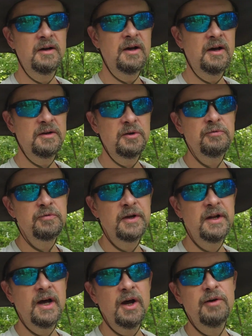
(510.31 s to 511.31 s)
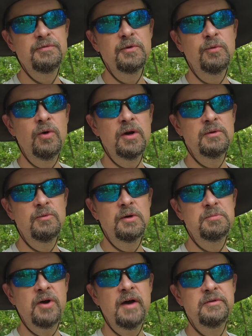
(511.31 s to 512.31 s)
Don't forget I offer
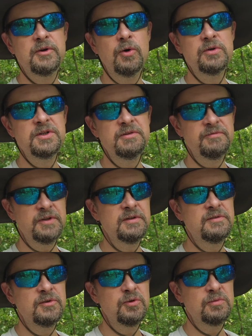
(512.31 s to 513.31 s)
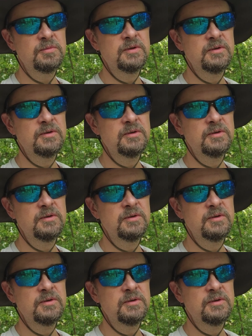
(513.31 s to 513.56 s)
one-on-one private coaching via Zoom.